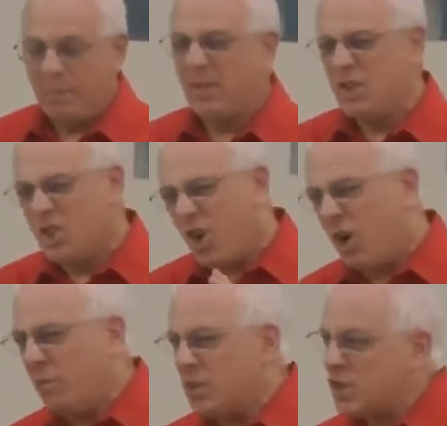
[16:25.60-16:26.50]
But the
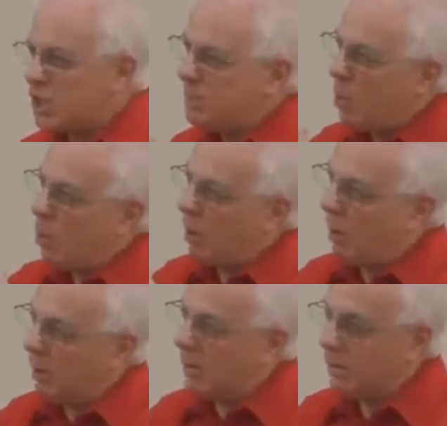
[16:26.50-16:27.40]
jar was
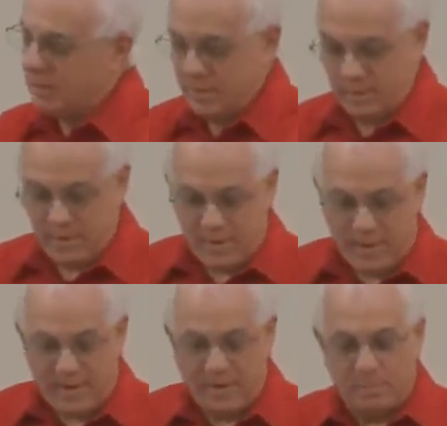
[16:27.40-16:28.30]
small,
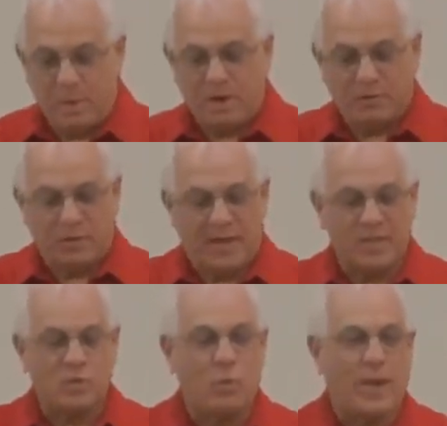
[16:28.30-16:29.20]
and the
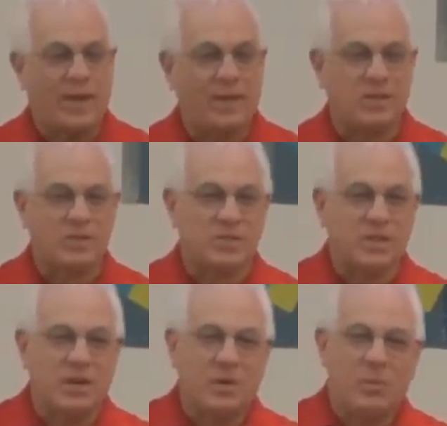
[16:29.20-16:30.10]
butterfly's
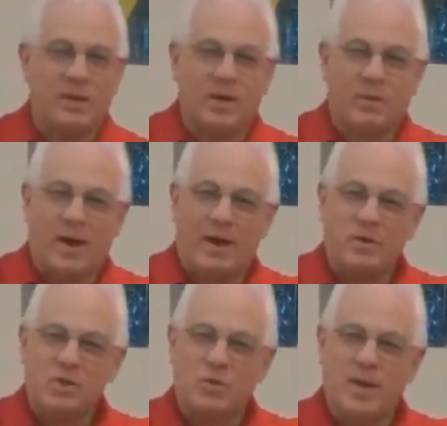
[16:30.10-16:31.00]
wings, when they were
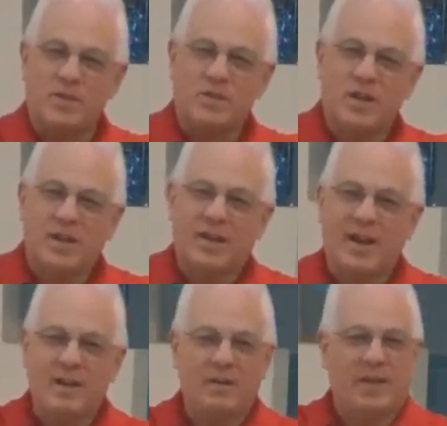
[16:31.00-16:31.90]
outstretched,
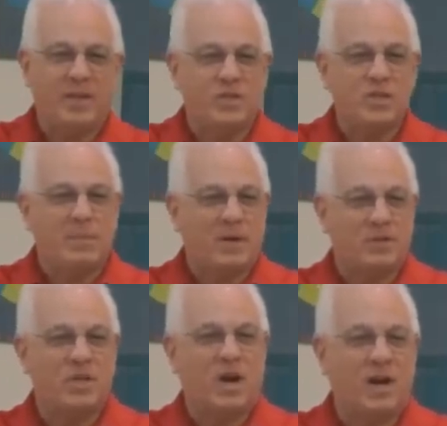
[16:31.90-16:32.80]
kind of like just
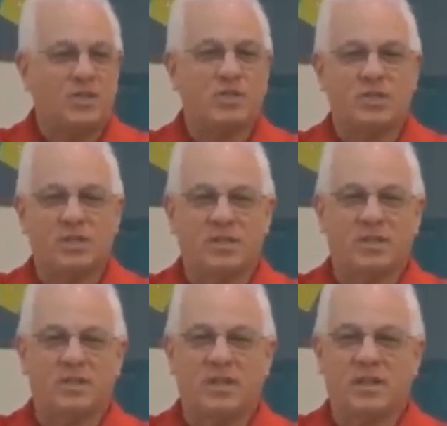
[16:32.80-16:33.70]
about touched
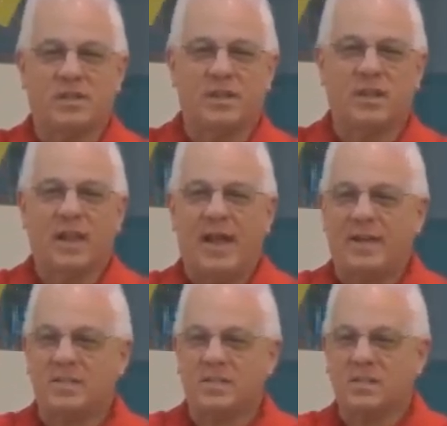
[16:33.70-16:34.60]
the, the
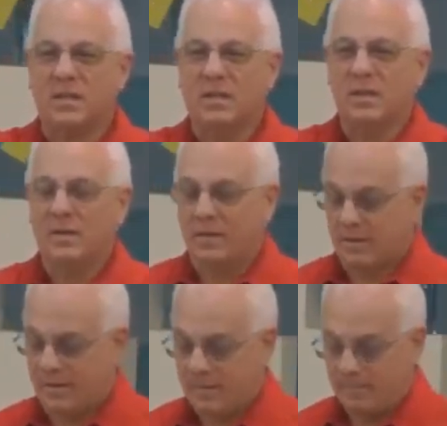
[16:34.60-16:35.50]
glass,
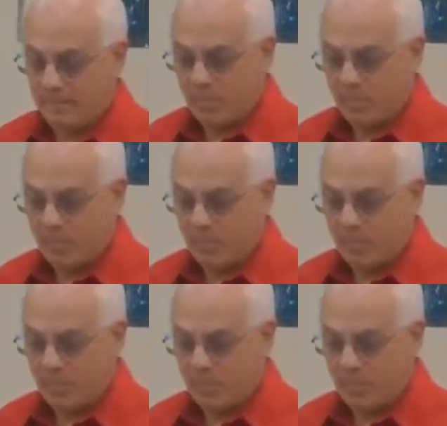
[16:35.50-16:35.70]
right?